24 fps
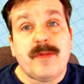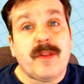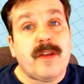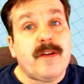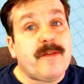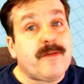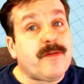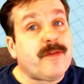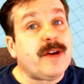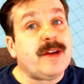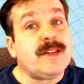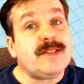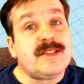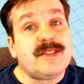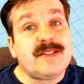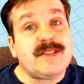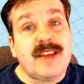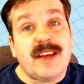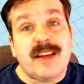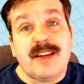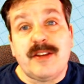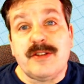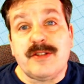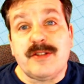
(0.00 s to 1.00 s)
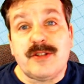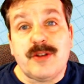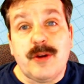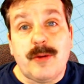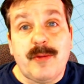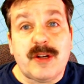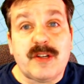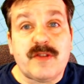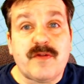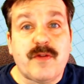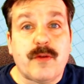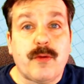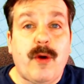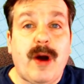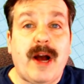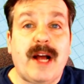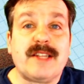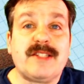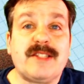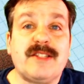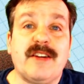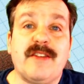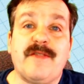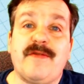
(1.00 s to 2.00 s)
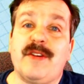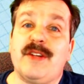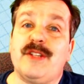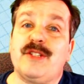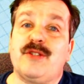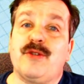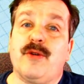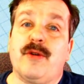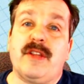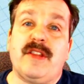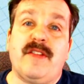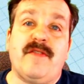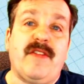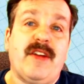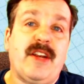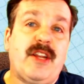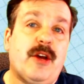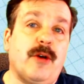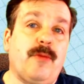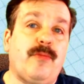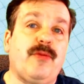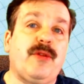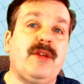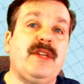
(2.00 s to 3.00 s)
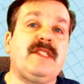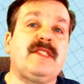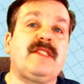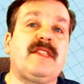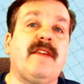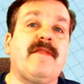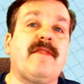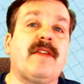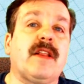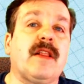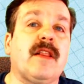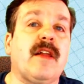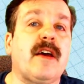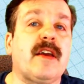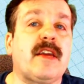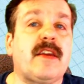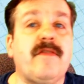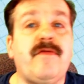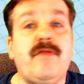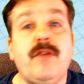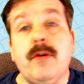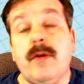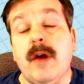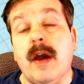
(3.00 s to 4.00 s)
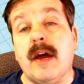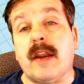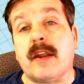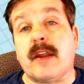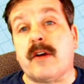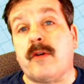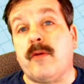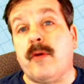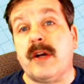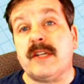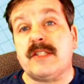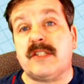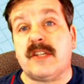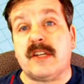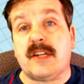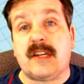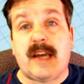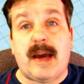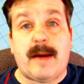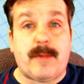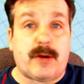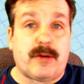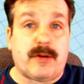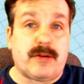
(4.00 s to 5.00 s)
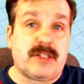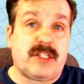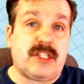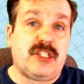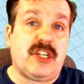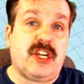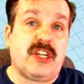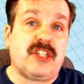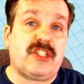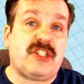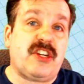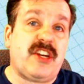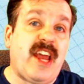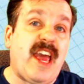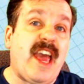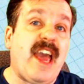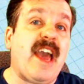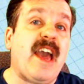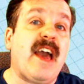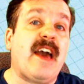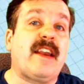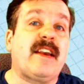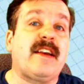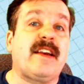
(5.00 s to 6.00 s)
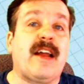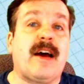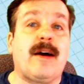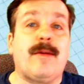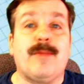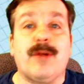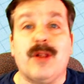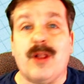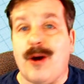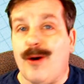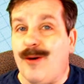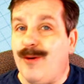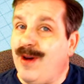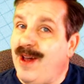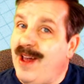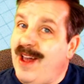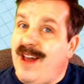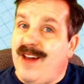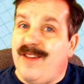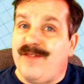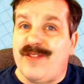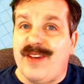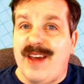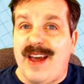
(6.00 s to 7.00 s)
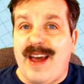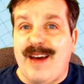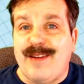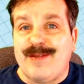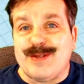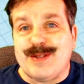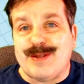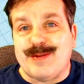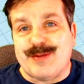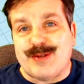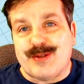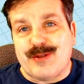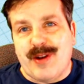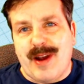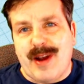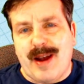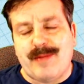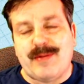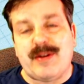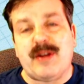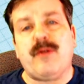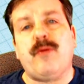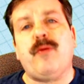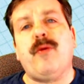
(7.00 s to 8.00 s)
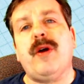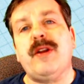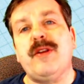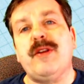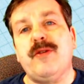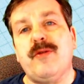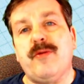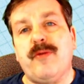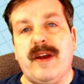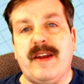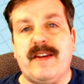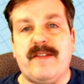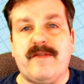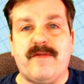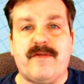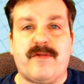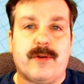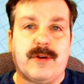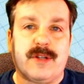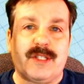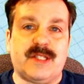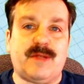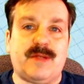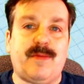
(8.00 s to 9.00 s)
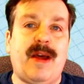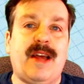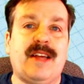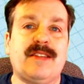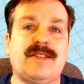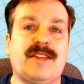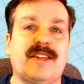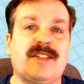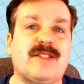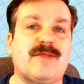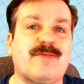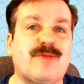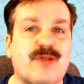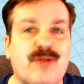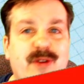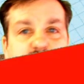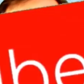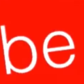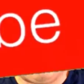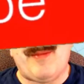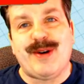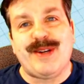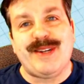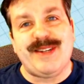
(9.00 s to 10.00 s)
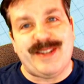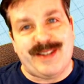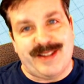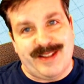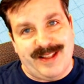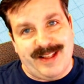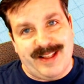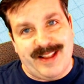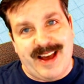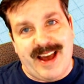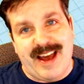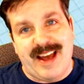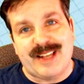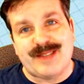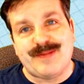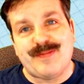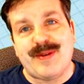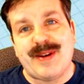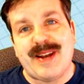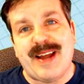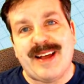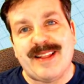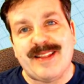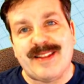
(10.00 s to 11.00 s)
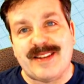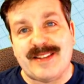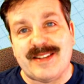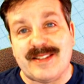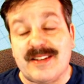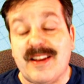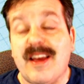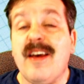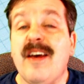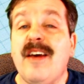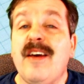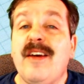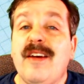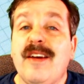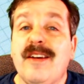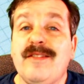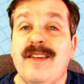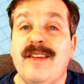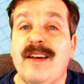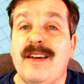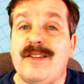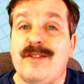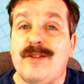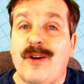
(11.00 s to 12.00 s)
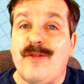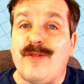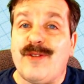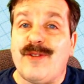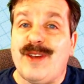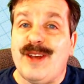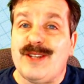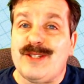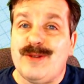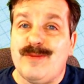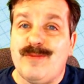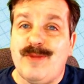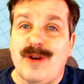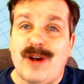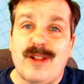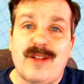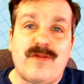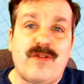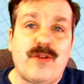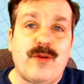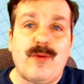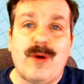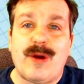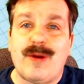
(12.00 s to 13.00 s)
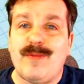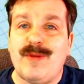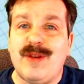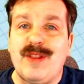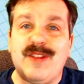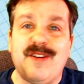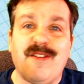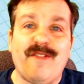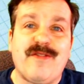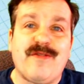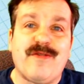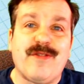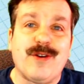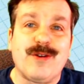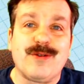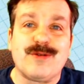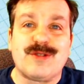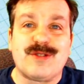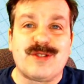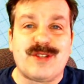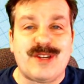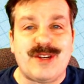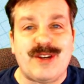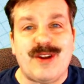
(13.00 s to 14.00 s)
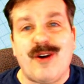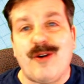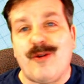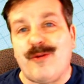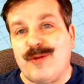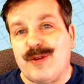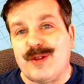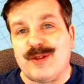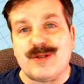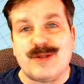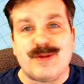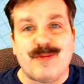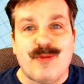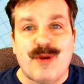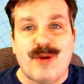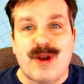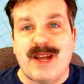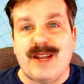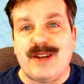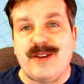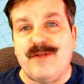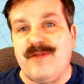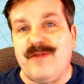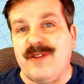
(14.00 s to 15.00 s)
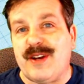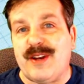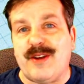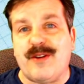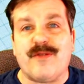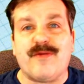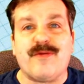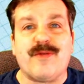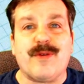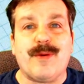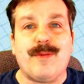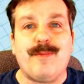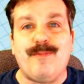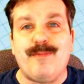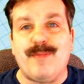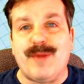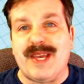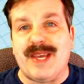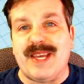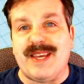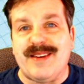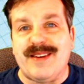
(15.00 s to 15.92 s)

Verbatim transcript: Friends, thank you so much for watching. If you enjoyed the video, please give it a like. If you got a question, comment, or suggestion, add it down below. If you haven't subscribed yet, what are you waiting for? Smash that subscribe button, and last but not least, hit that notification bell if you want to be the first to know when there's a brand new video from me,